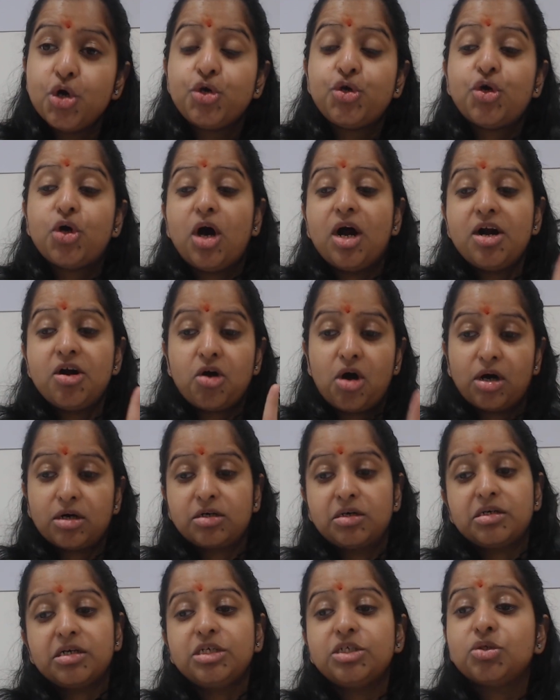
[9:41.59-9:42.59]
your
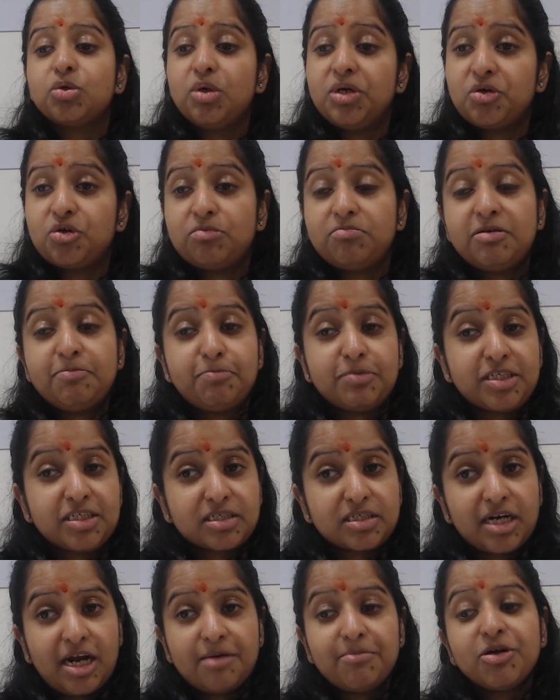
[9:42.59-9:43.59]
doctor is going to be
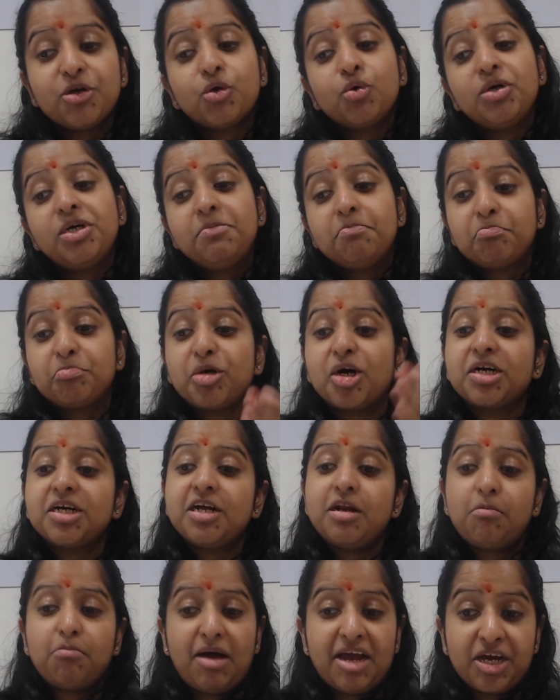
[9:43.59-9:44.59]
prescribing you
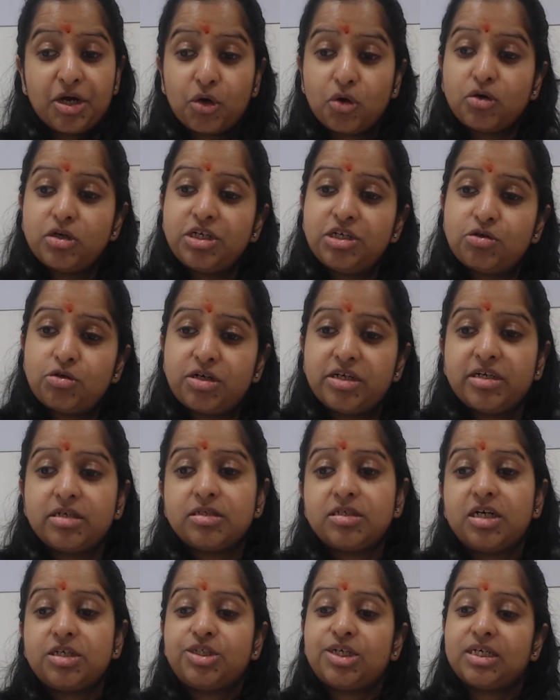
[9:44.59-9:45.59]
important
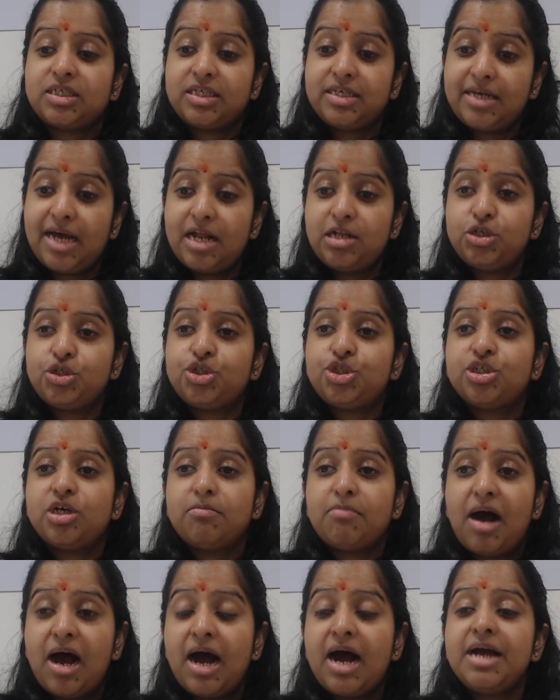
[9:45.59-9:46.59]
micronutrients such as
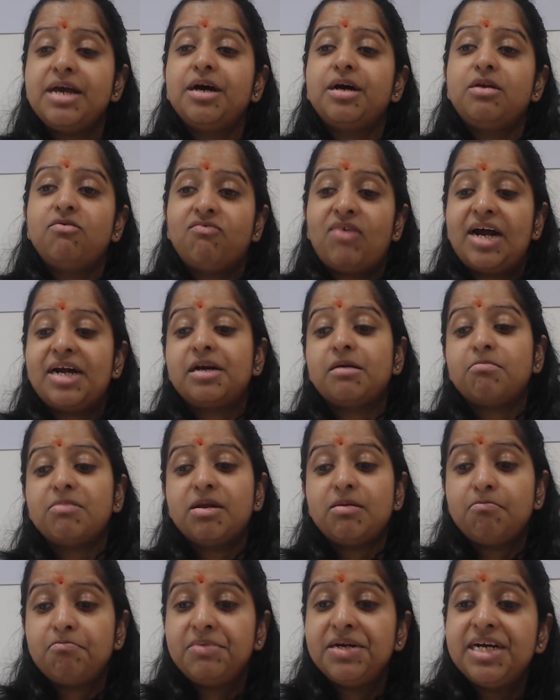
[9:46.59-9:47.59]
calcium, iron,
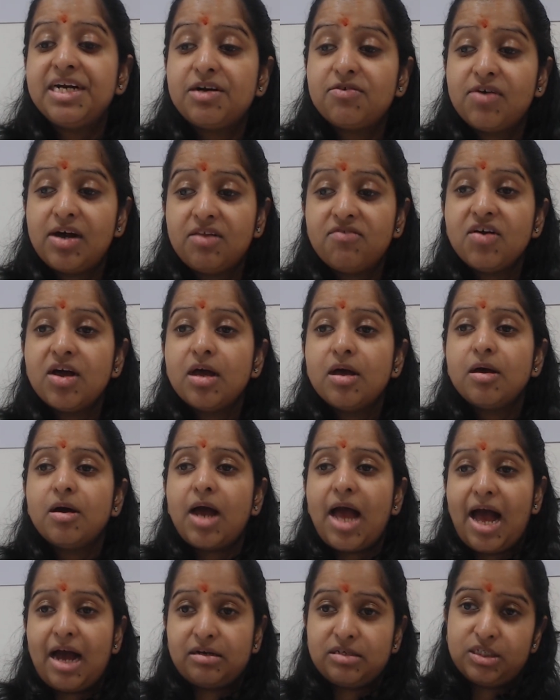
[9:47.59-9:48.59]
vitamin B12
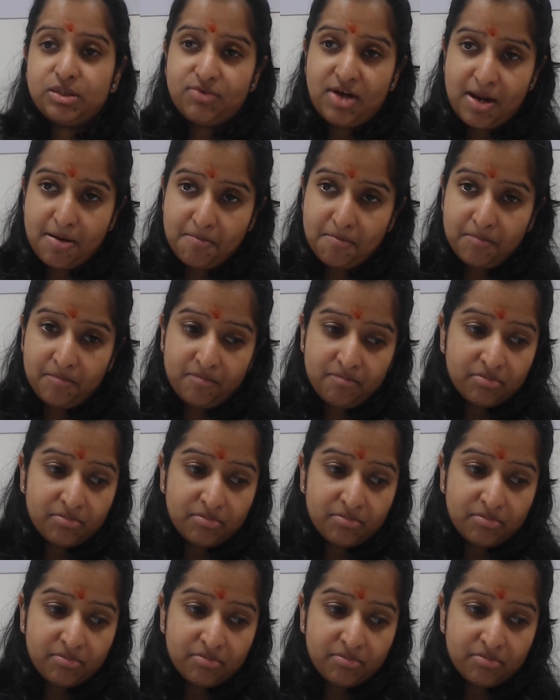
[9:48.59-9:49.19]
as well.